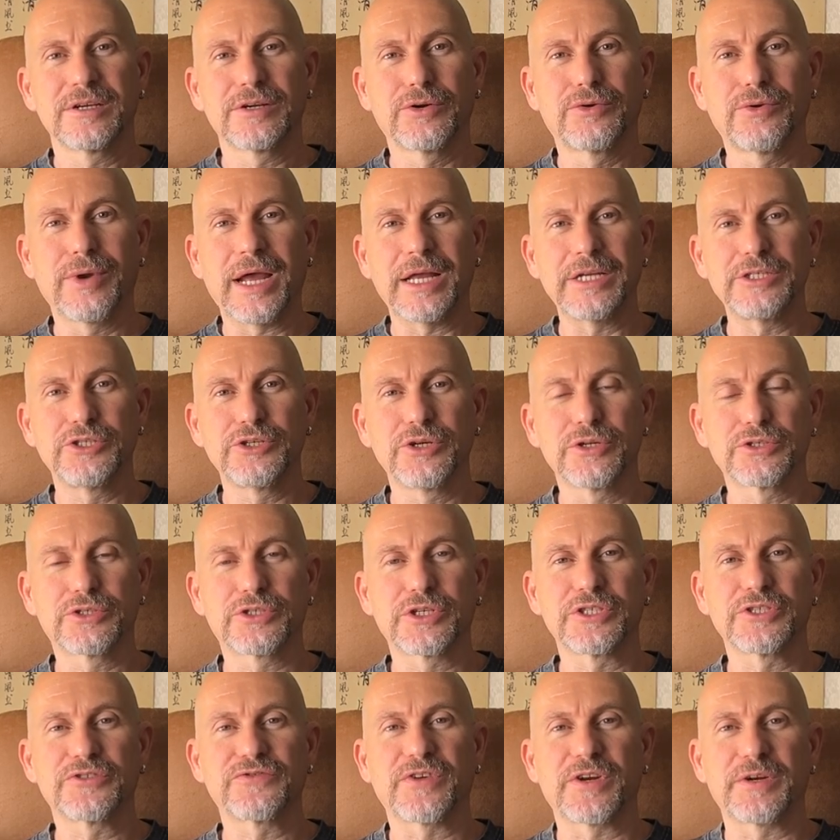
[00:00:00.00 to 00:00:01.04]
gradual
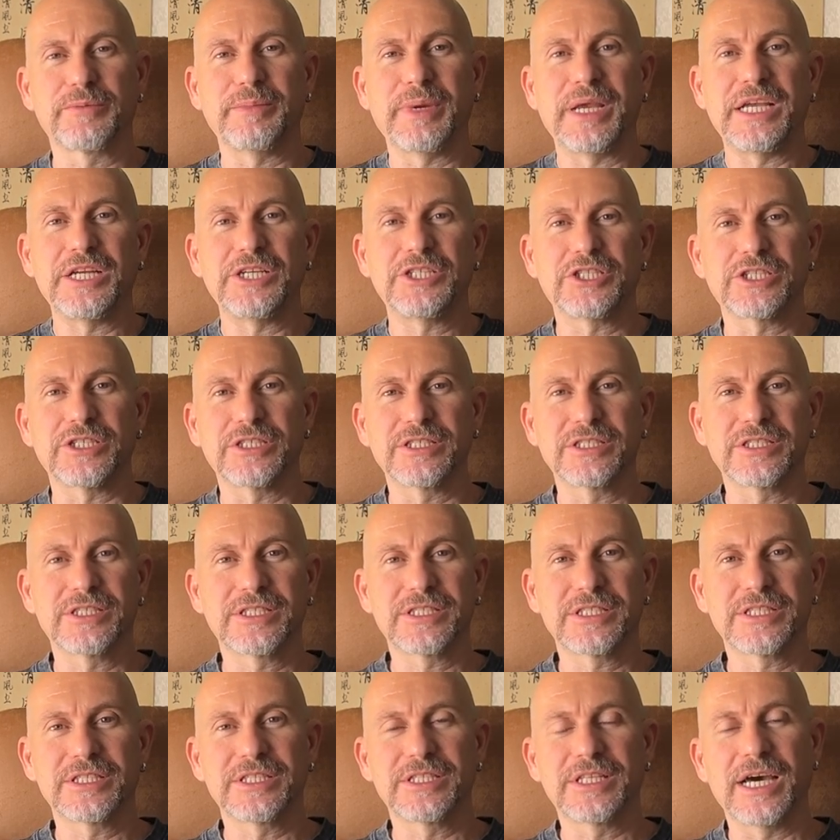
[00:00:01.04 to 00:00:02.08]

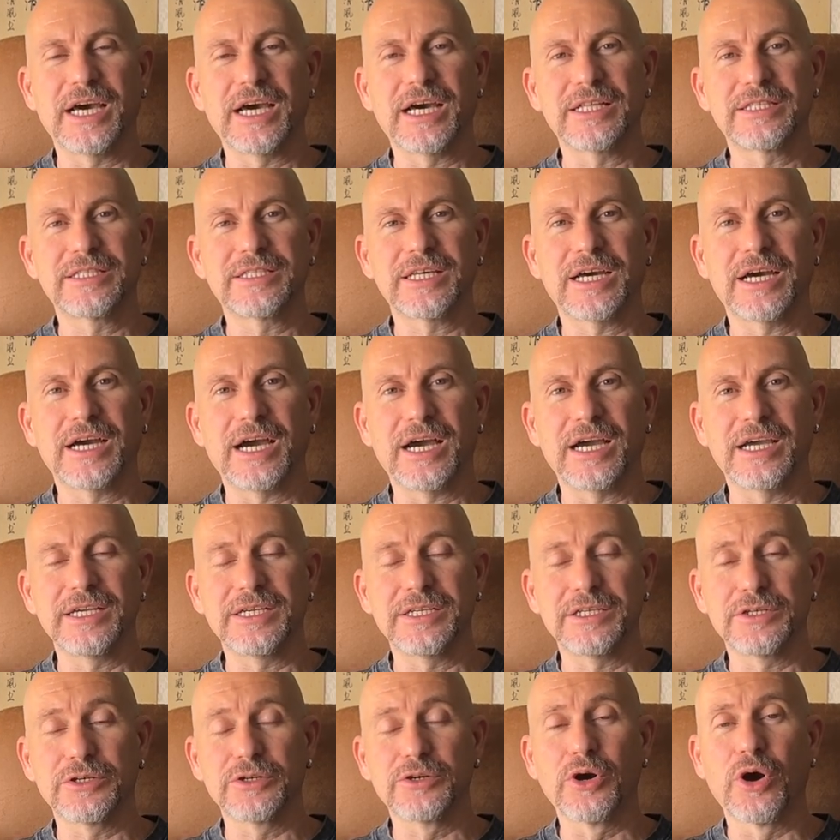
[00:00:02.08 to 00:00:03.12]
transformations that
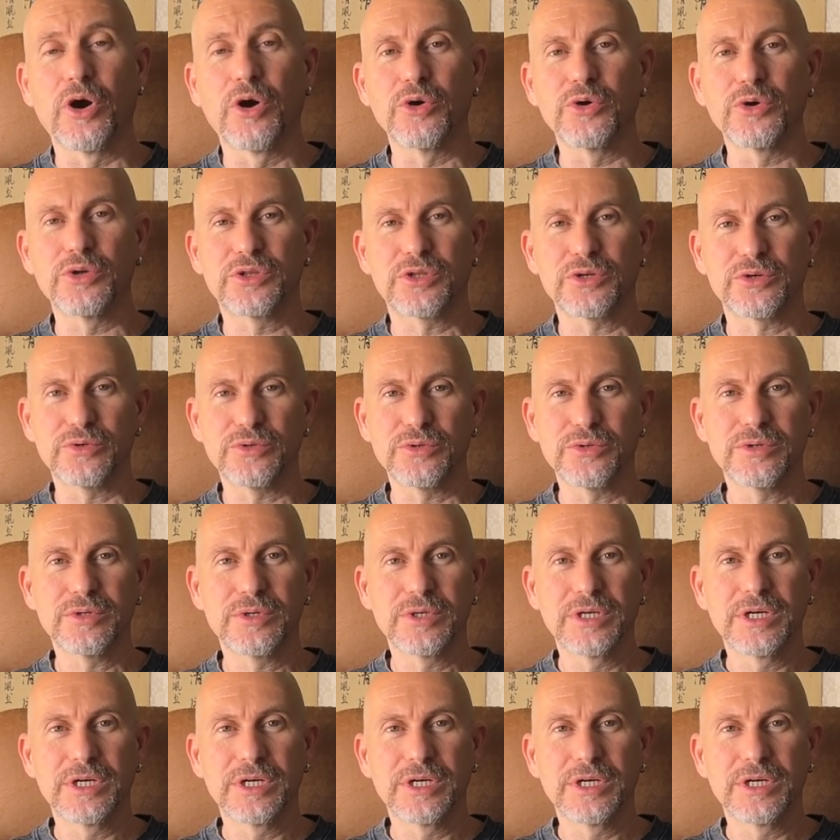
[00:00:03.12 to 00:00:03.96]
I go through.